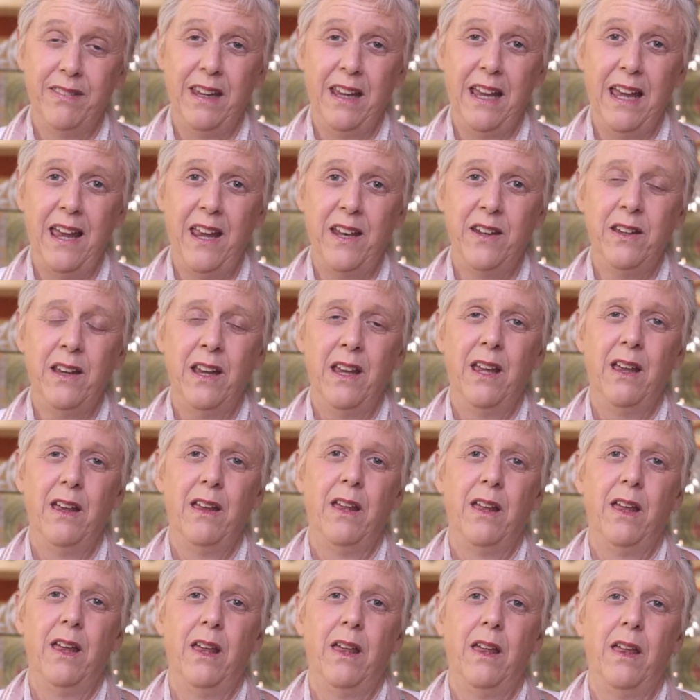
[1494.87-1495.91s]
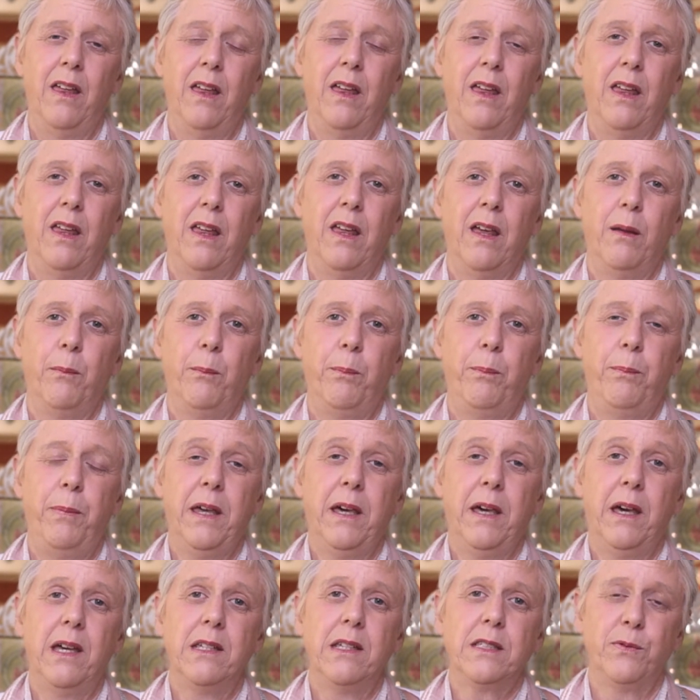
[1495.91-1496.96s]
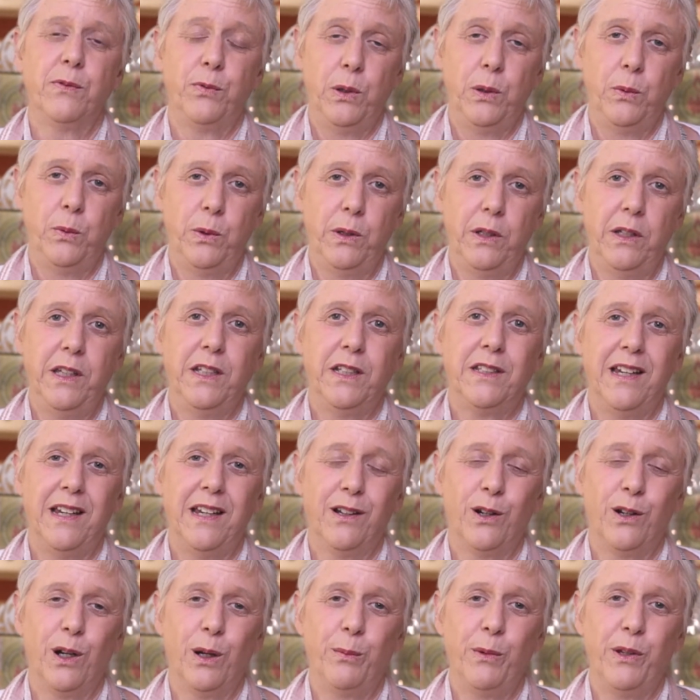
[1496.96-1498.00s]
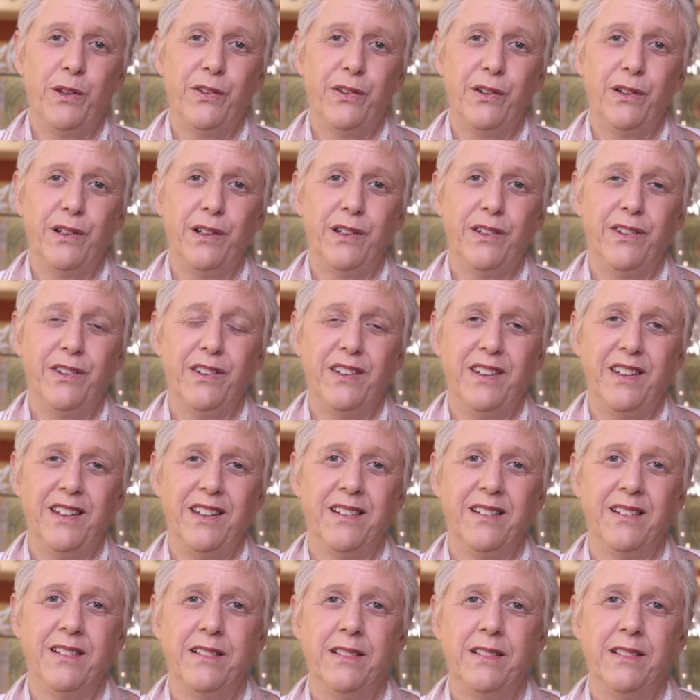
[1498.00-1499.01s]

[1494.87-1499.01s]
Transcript: And because if we really take karma seriously,